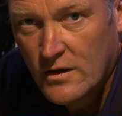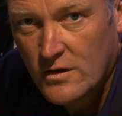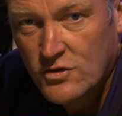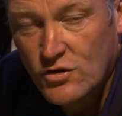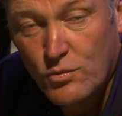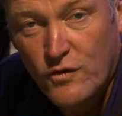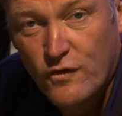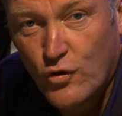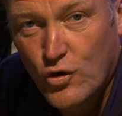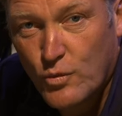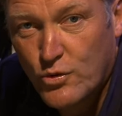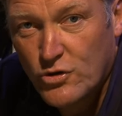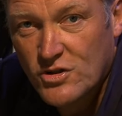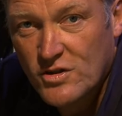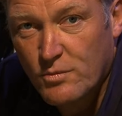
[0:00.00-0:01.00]
So before you
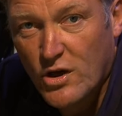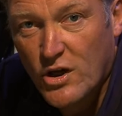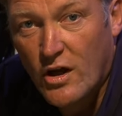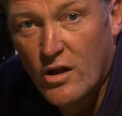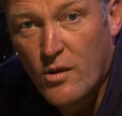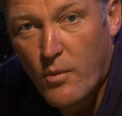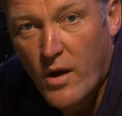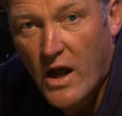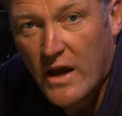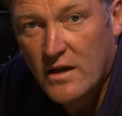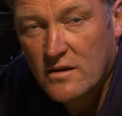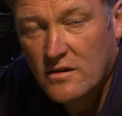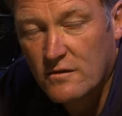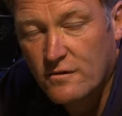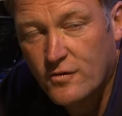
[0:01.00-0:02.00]
put somebody on the
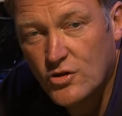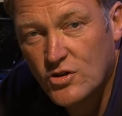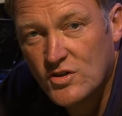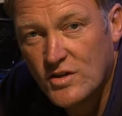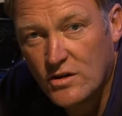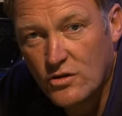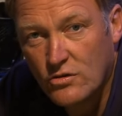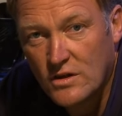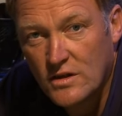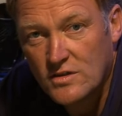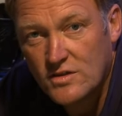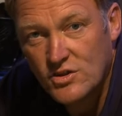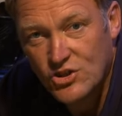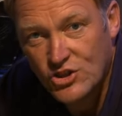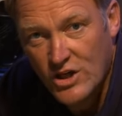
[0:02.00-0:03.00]
bike, the first thing you need to
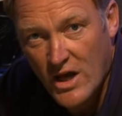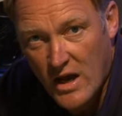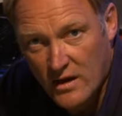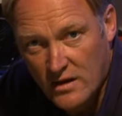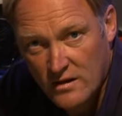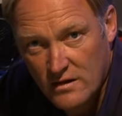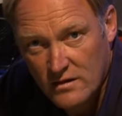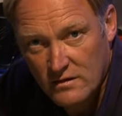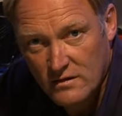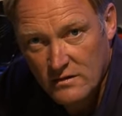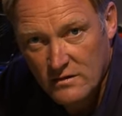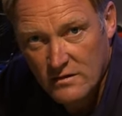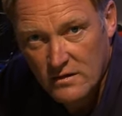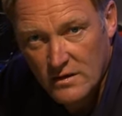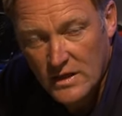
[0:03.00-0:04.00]
check
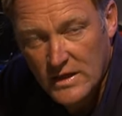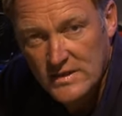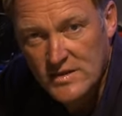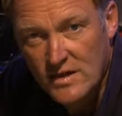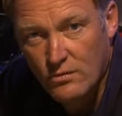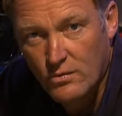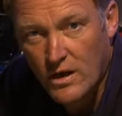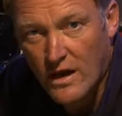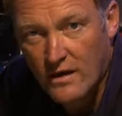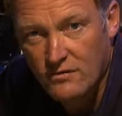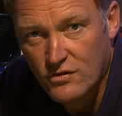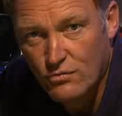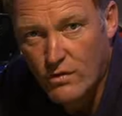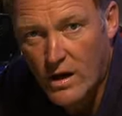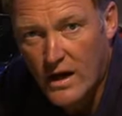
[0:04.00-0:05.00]
is that we have the
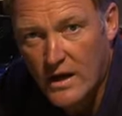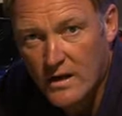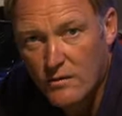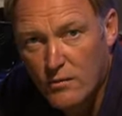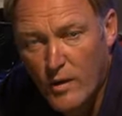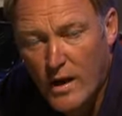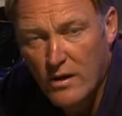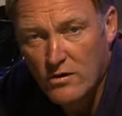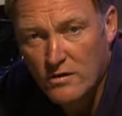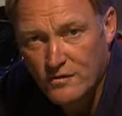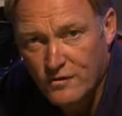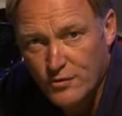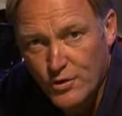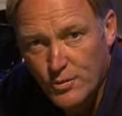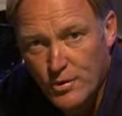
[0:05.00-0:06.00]
right amount of
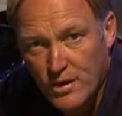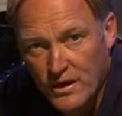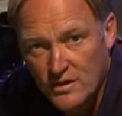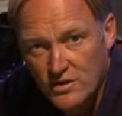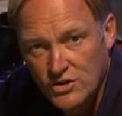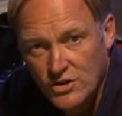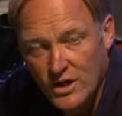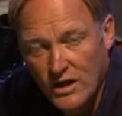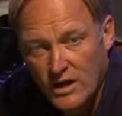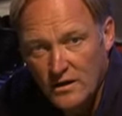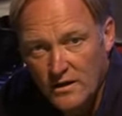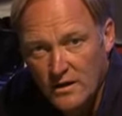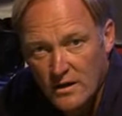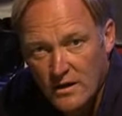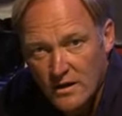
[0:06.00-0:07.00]
free play in the chain.
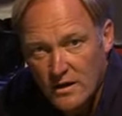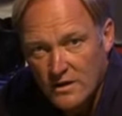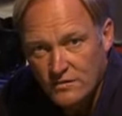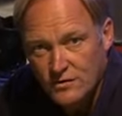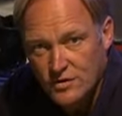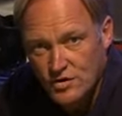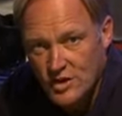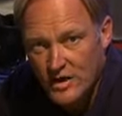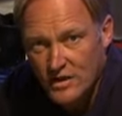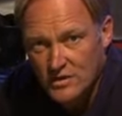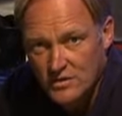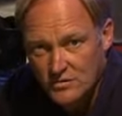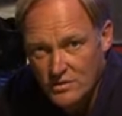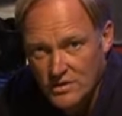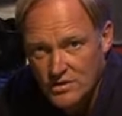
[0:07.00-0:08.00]
If the chain
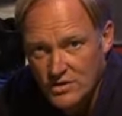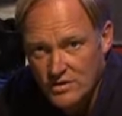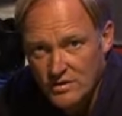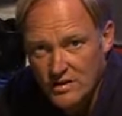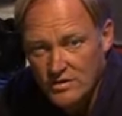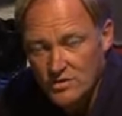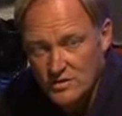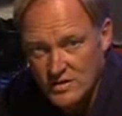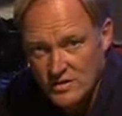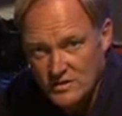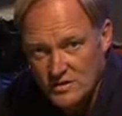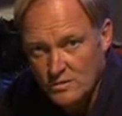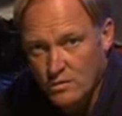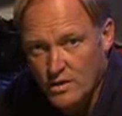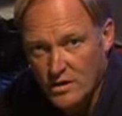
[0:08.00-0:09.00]
is rigid and you sit
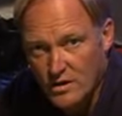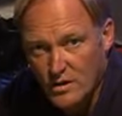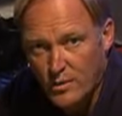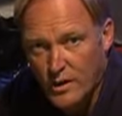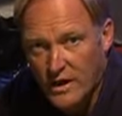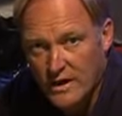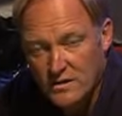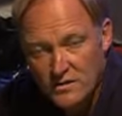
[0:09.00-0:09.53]
someone on the bike,